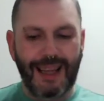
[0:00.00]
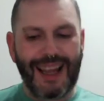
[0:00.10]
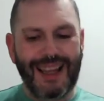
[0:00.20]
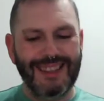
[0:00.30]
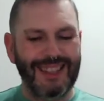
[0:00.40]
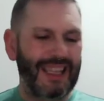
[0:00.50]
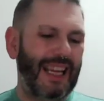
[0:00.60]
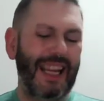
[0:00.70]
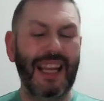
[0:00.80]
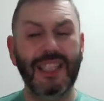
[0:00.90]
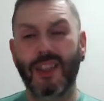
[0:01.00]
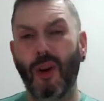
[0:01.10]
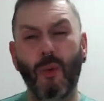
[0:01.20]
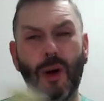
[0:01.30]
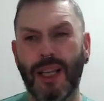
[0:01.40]
And it's
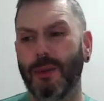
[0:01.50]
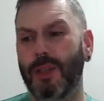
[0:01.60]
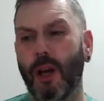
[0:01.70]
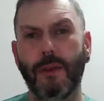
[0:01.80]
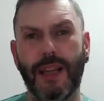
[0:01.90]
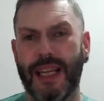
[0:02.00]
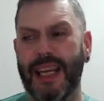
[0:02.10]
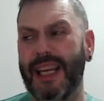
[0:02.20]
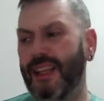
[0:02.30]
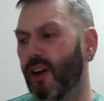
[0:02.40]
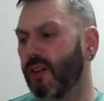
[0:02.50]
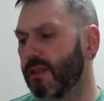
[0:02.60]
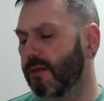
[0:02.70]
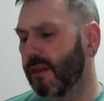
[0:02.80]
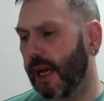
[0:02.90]
not one I was overly keen
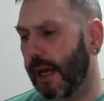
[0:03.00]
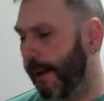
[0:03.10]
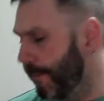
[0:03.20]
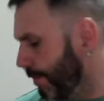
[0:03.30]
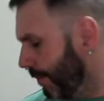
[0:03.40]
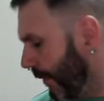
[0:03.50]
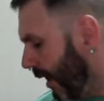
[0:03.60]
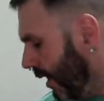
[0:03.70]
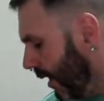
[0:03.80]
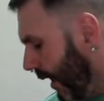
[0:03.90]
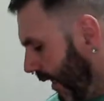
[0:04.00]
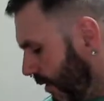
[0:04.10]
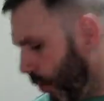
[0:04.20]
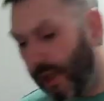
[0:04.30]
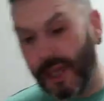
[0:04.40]
on.
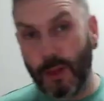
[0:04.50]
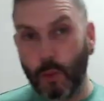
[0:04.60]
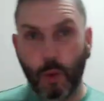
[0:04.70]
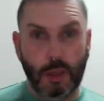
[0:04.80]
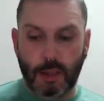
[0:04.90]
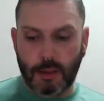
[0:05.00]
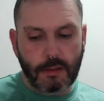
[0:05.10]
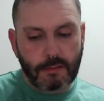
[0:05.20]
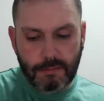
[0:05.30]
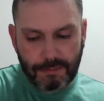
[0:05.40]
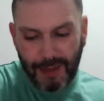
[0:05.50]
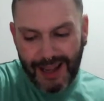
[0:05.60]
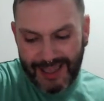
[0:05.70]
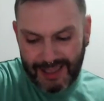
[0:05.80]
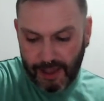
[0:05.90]
It's one I wouldn't
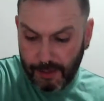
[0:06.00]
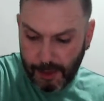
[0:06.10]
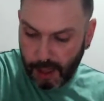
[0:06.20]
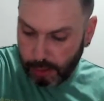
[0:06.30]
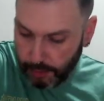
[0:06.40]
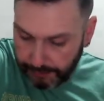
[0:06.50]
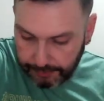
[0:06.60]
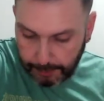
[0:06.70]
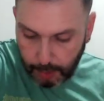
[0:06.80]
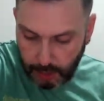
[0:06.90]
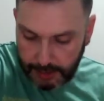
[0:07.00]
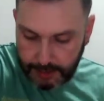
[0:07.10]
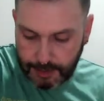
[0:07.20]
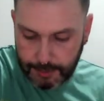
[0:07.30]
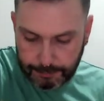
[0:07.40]
buy another bar of, if I'm
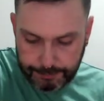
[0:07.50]
honest.